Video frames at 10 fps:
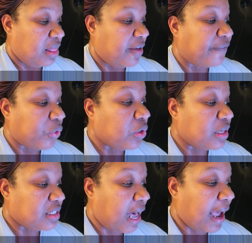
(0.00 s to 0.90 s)
the full
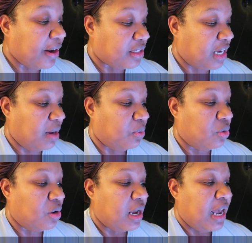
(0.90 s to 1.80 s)
entire
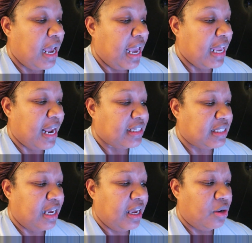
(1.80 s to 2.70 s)
table and I
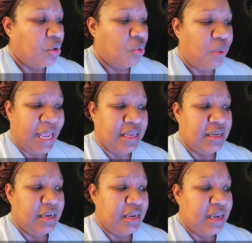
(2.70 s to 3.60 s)
said wait
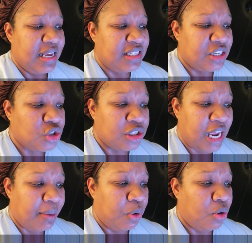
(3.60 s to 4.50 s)
is this your
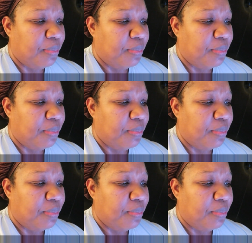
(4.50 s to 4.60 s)
table?